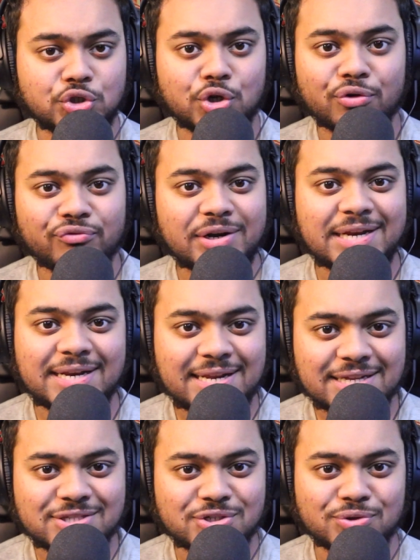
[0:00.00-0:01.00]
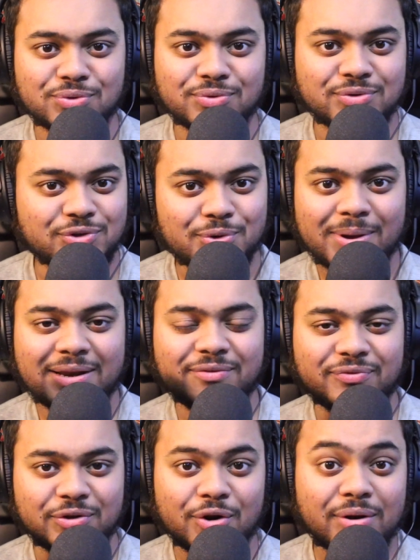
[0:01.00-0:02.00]
You don't really need to do
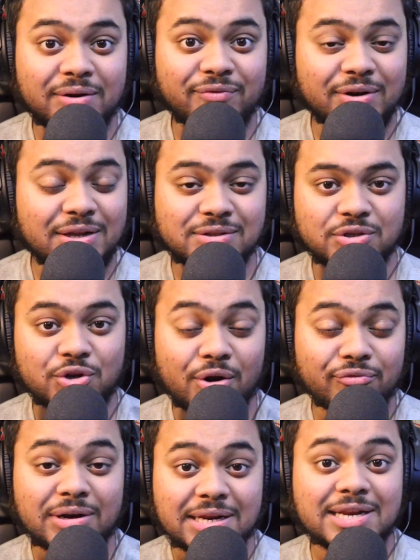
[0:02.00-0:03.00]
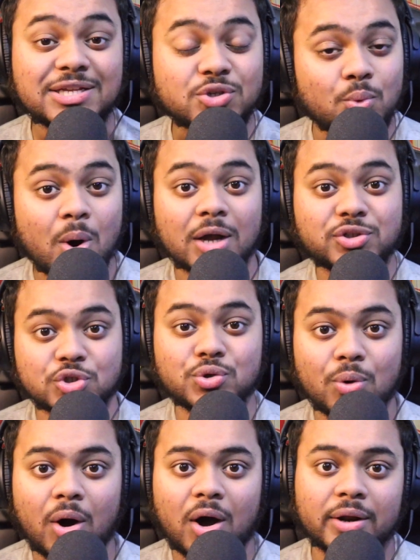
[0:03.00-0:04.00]
anything. You don't really need to work
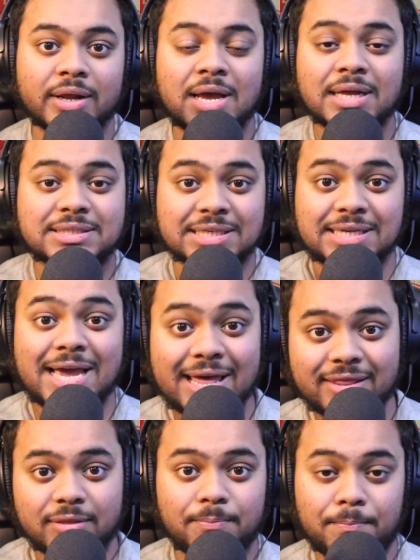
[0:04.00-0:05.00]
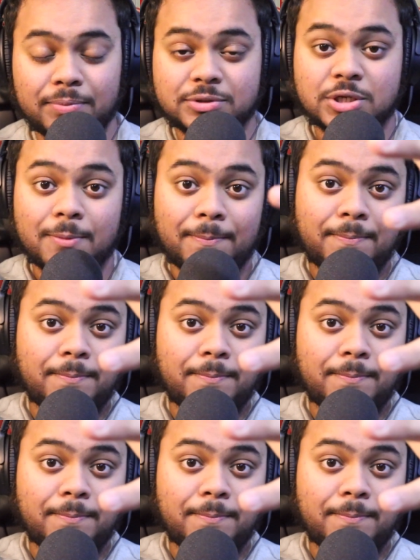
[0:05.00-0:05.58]
too hard to